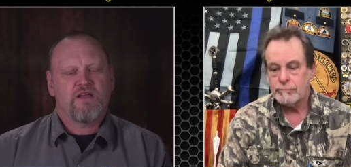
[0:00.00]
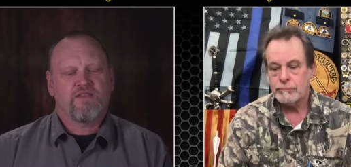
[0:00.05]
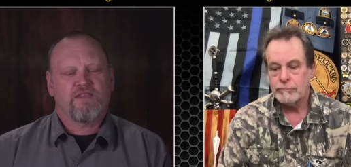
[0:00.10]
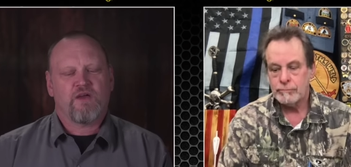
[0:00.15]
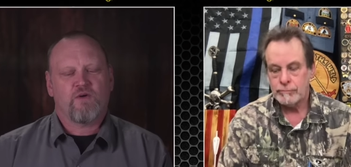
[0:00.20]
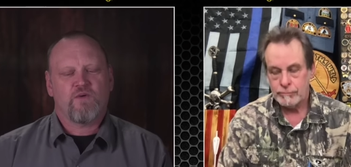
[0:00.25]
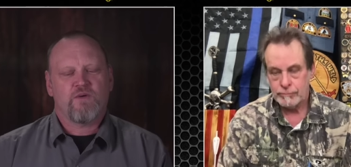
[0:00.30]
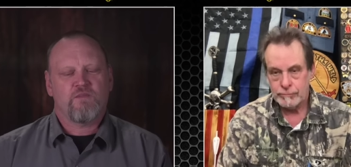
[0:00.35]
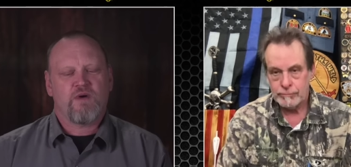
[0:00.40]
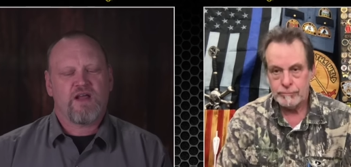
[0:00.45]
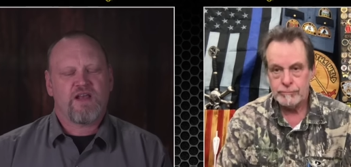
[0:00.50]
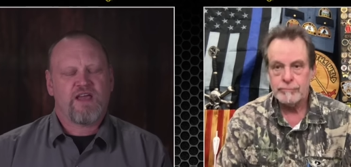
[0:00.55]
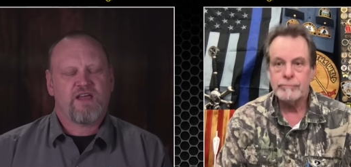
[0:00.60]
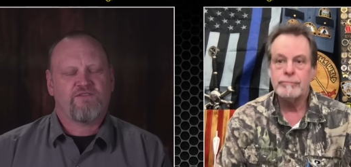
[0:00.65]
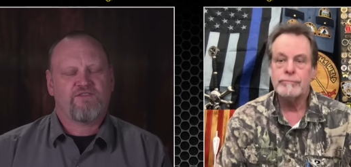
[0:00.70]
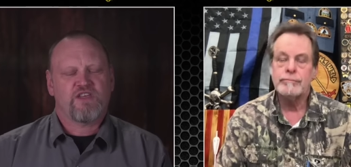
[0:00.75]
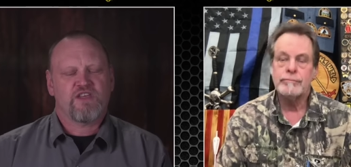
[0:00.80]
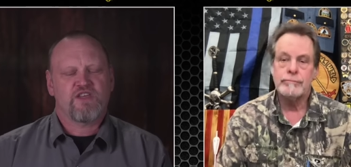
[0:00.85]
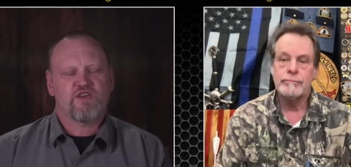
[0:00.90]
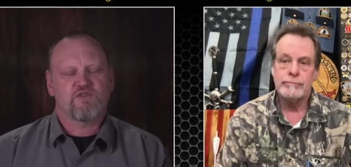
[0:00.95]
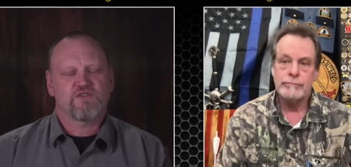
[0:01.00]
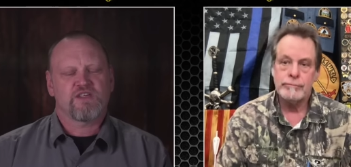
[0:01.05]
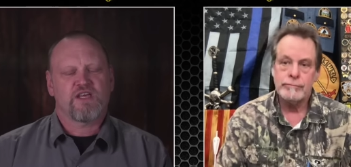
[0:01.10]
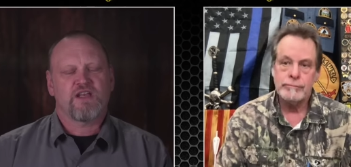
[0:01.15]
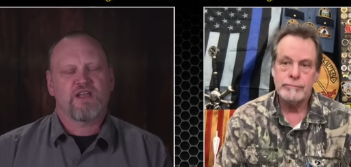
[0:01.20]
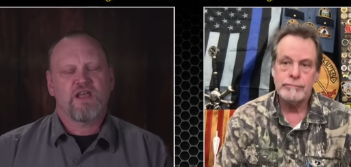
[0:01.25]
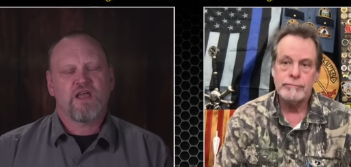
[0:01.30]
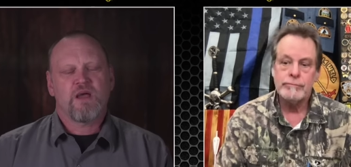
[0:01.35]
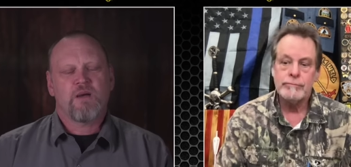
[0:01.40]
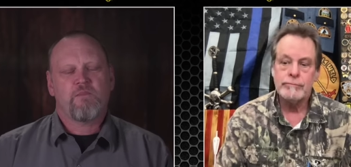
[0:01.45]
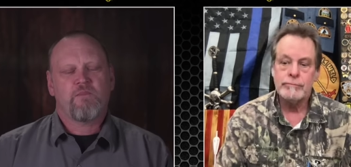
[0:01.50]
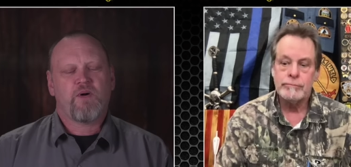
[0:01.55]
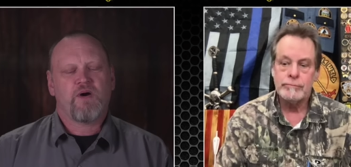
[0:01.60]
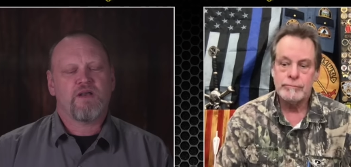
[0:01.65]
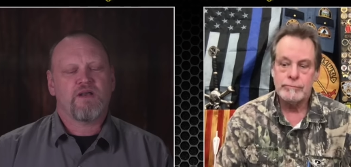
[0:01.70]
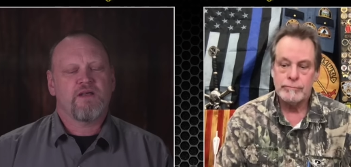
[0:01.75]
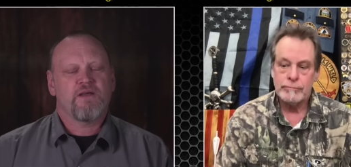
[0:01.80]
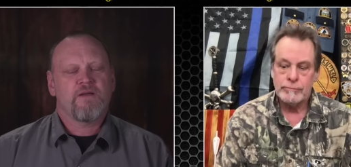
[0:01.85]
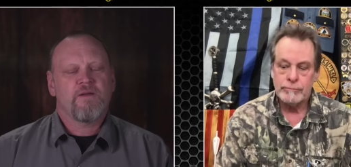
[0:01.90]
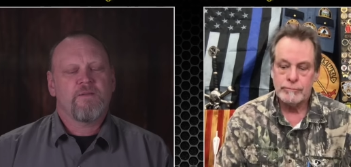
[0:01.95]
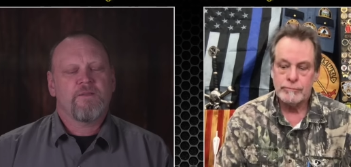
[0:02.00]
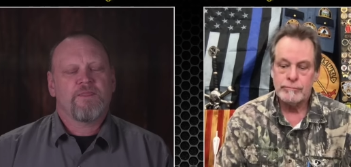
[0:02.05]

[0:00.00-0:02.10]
Speaker 1: that we might have to use it. But